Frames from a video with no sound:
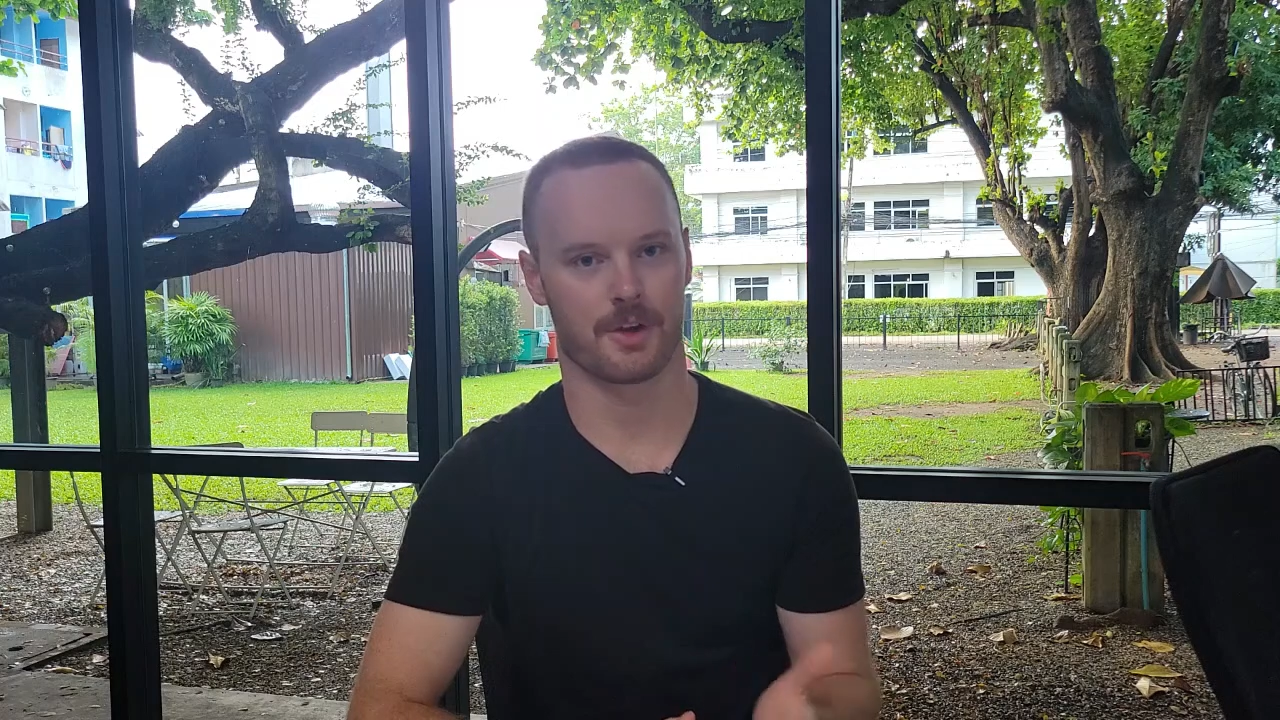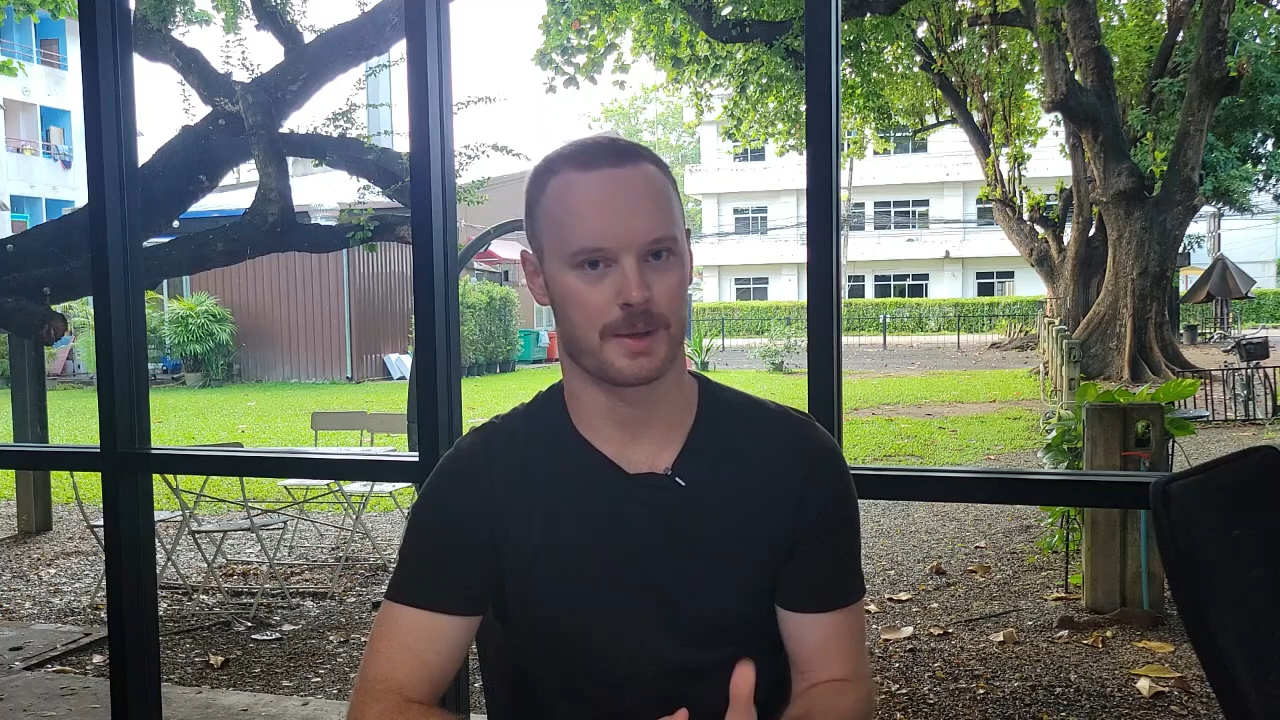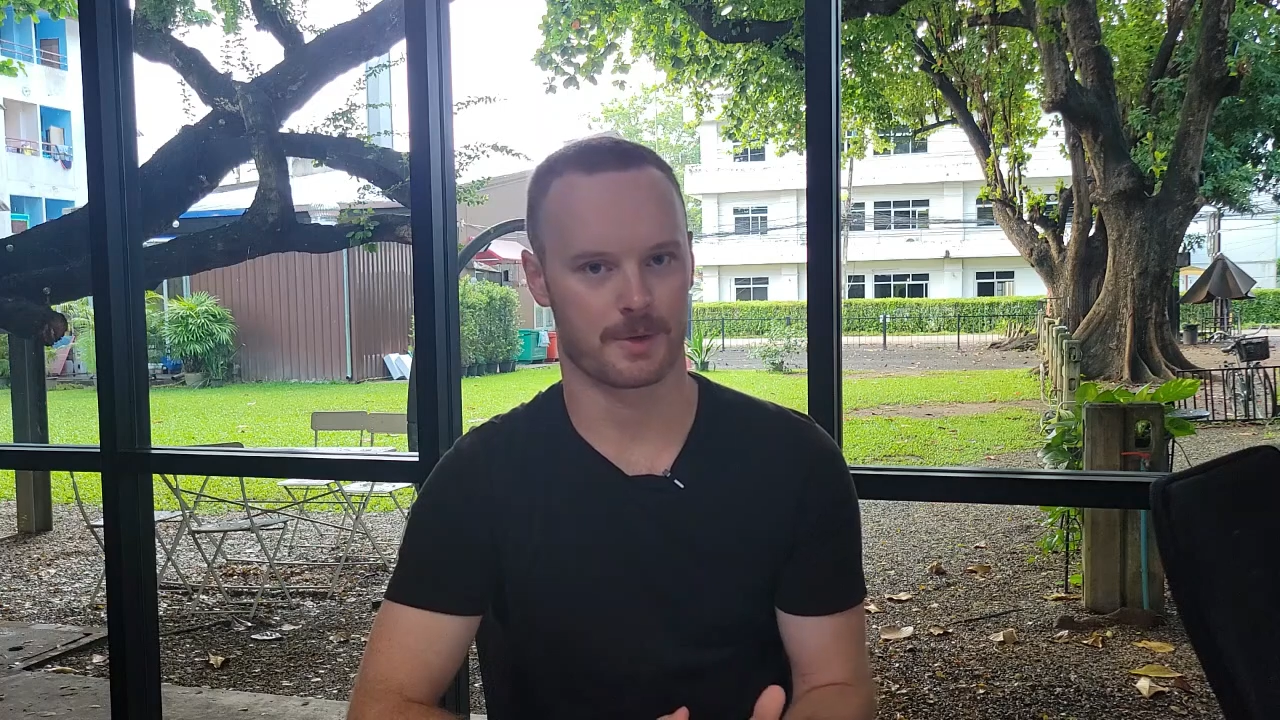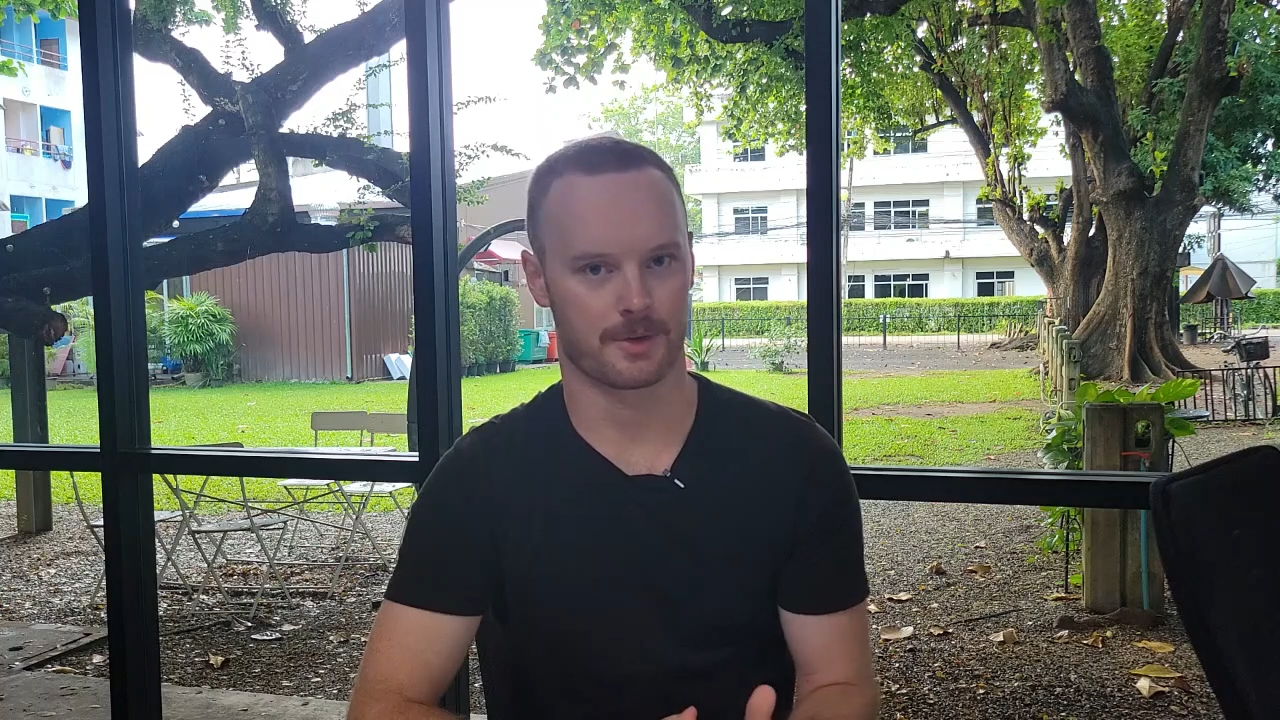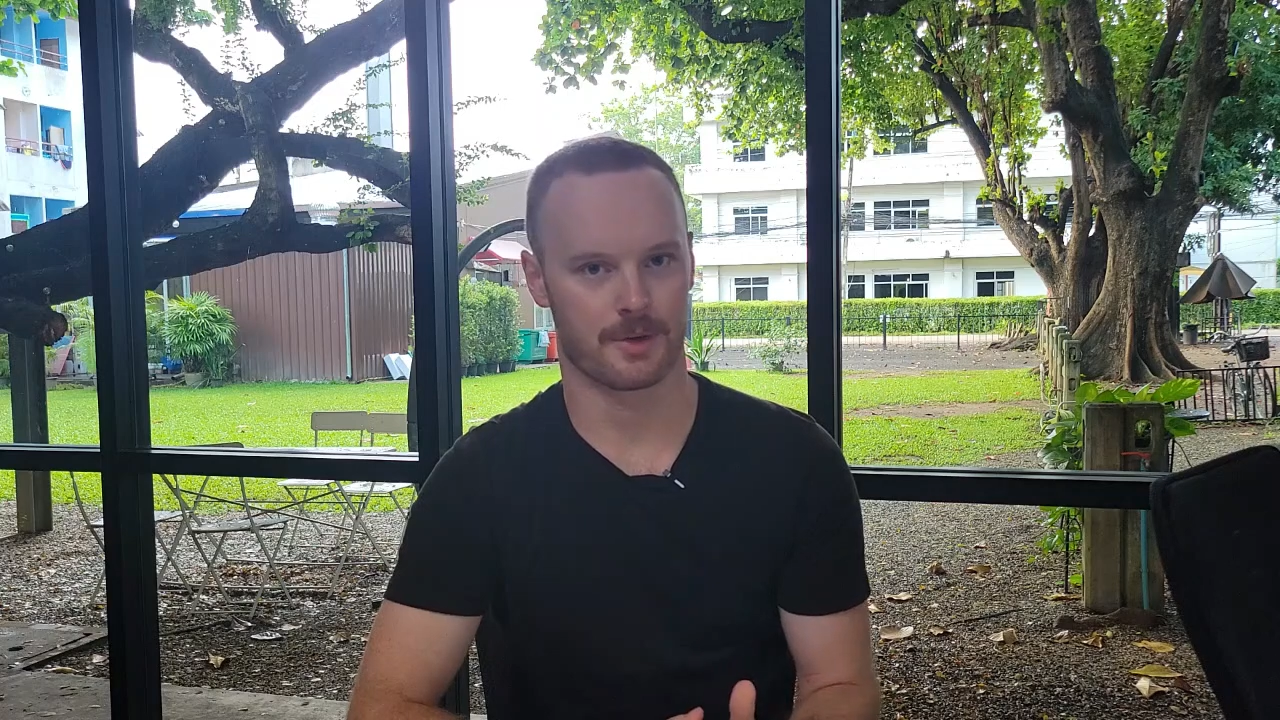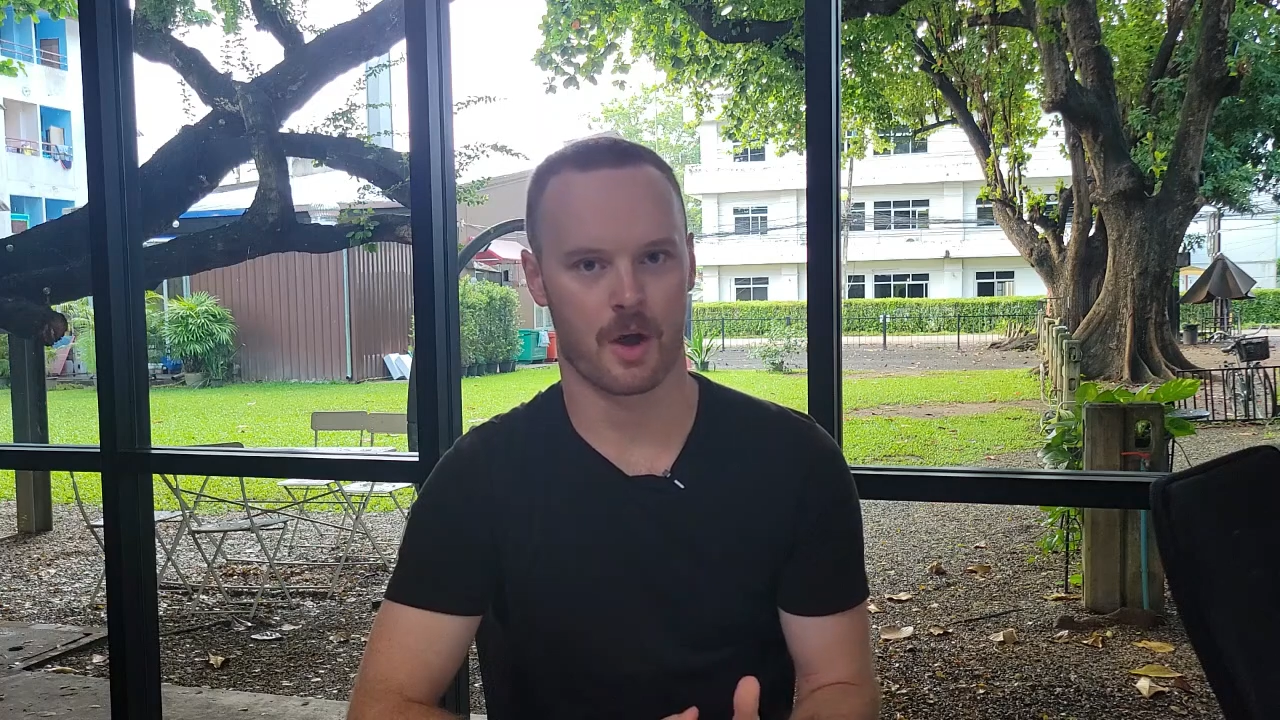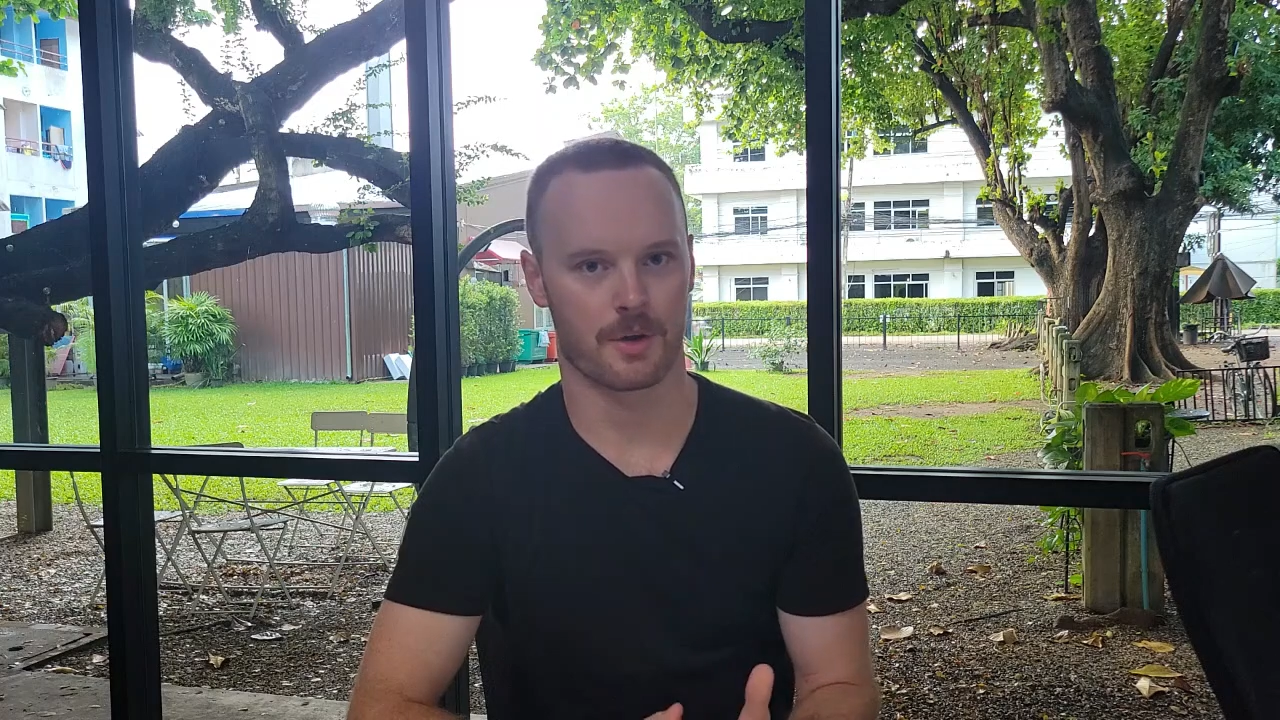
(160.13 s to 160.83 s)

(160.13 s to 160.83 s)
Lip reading: non-immigrant